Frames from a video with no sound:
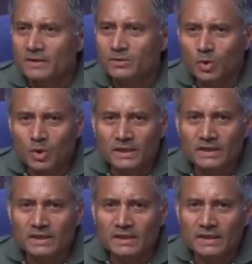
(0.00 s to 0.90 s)

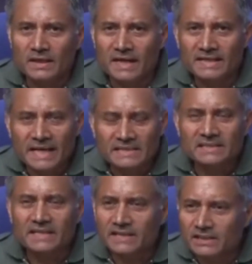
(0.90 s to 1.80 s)
drone attacks
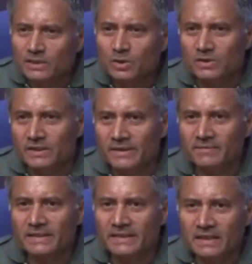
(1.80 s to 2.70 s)
continued
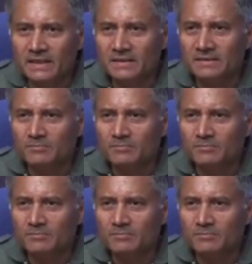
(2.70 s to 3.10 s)
even till